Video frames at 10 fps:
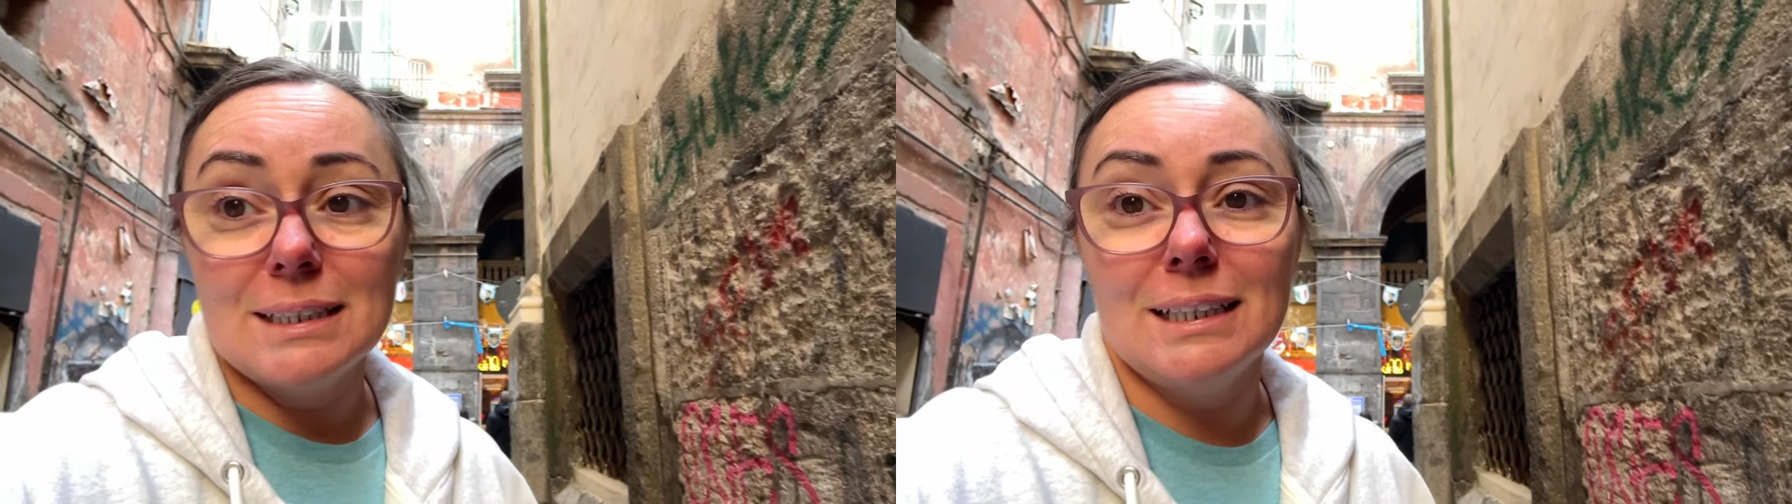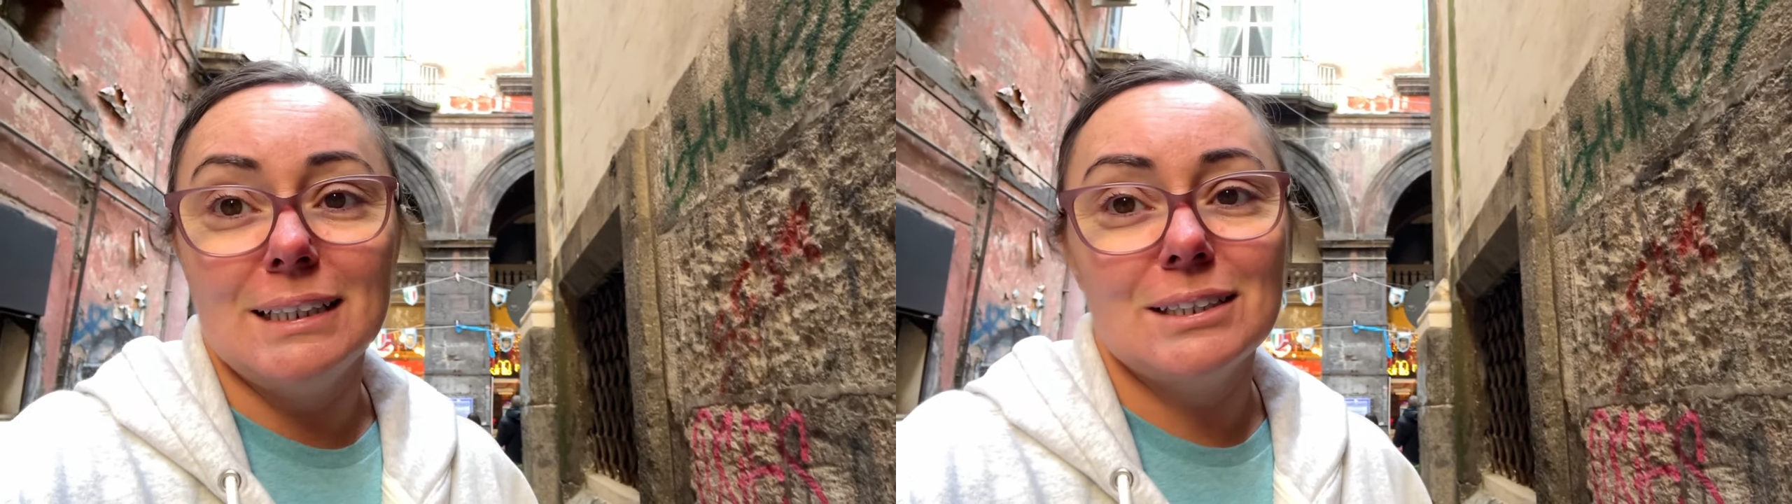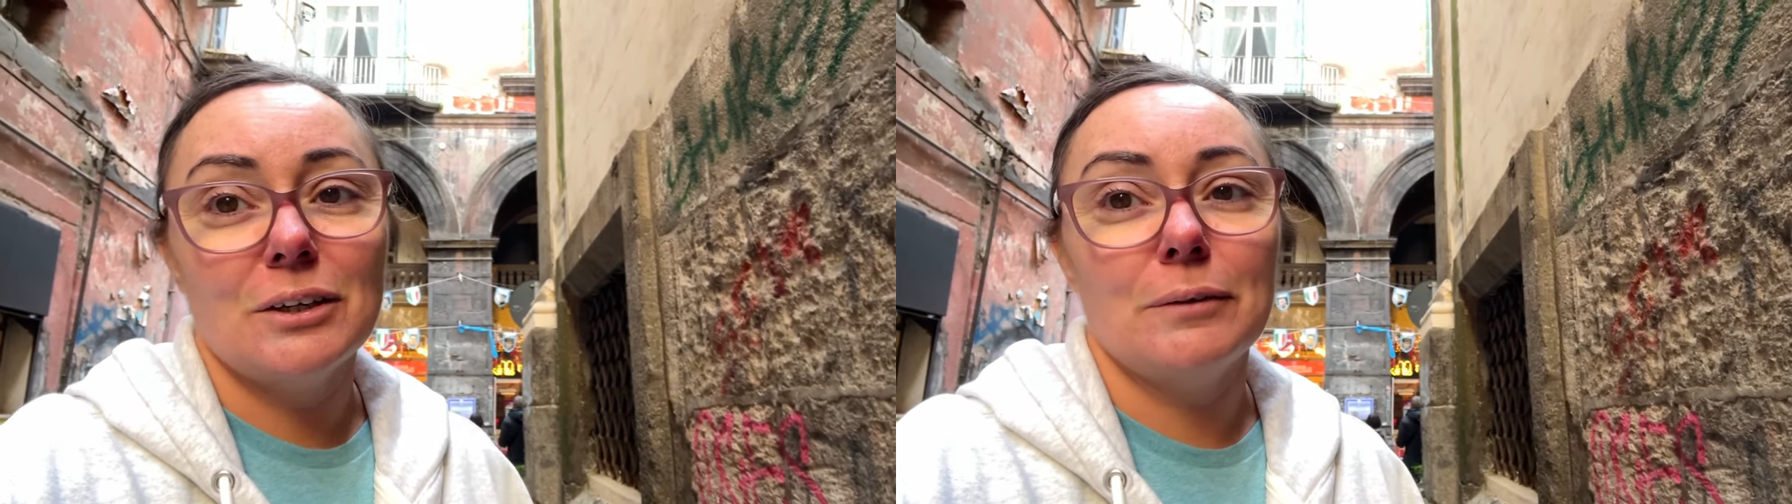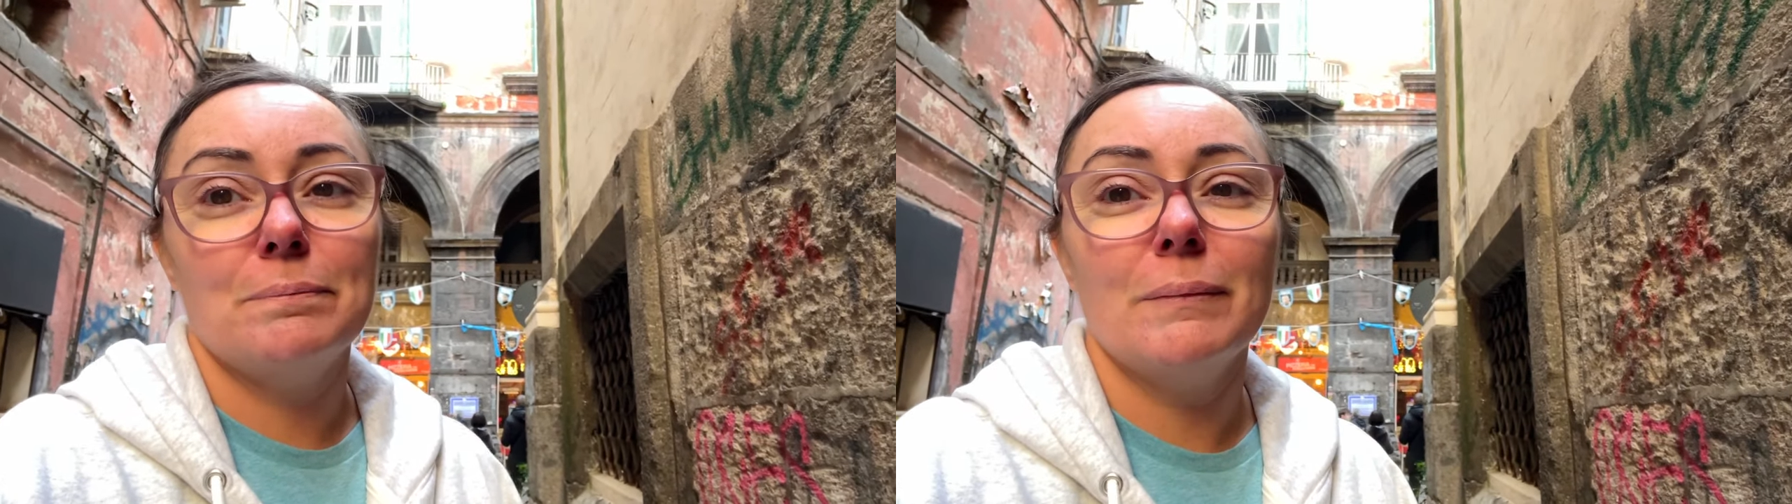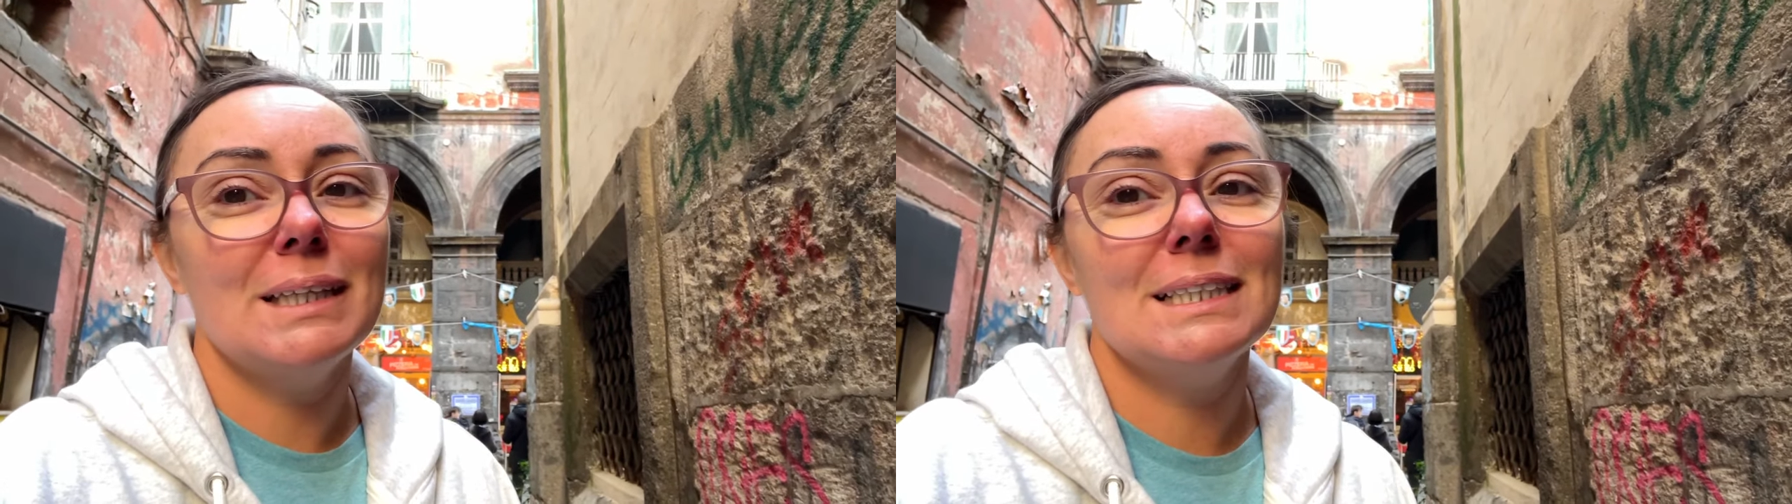here. So
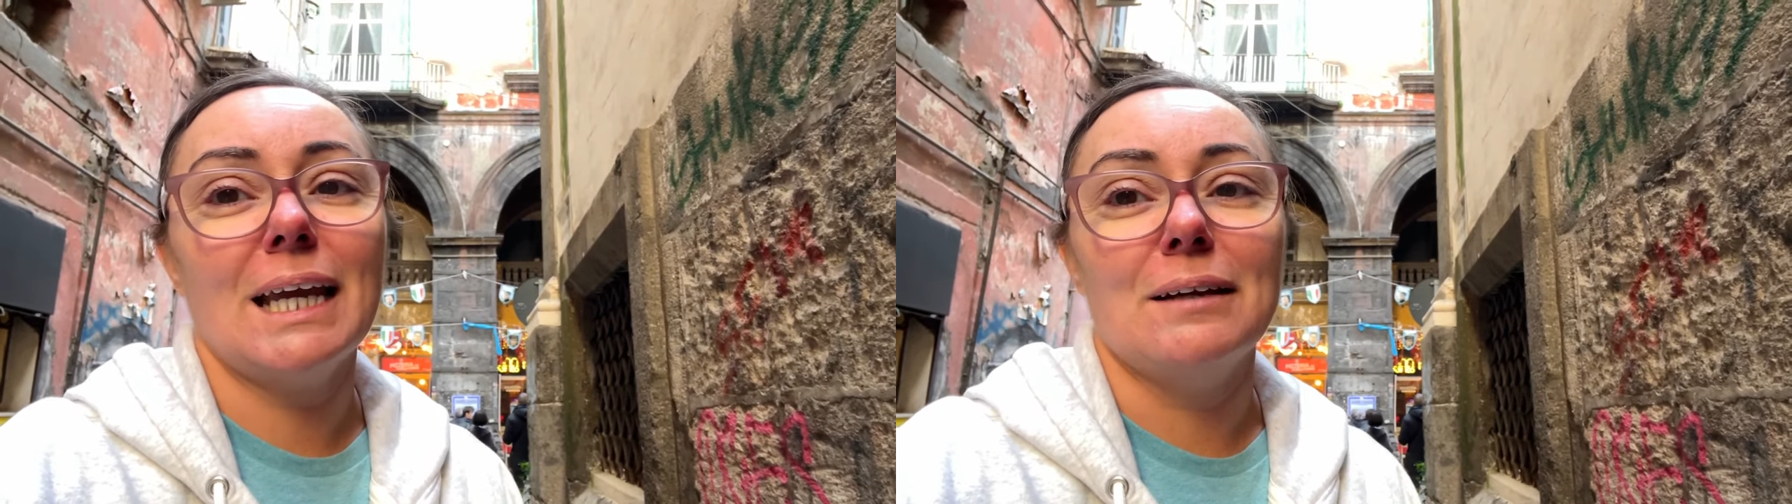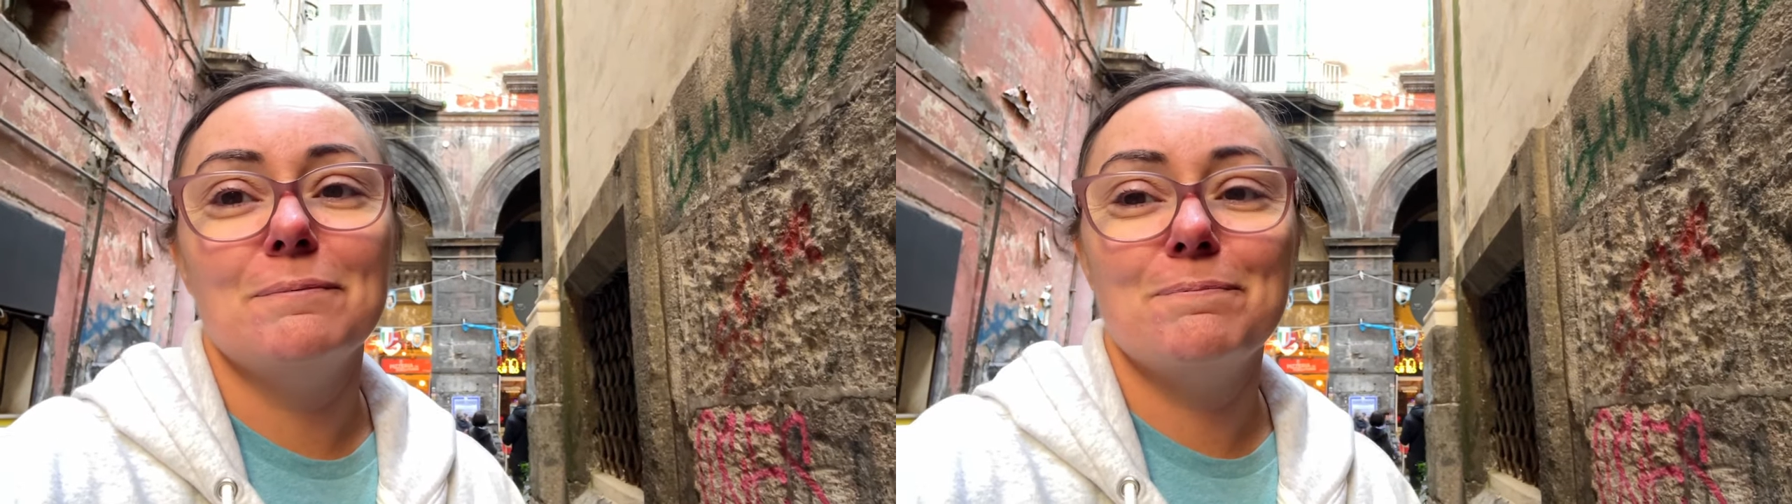that's okay.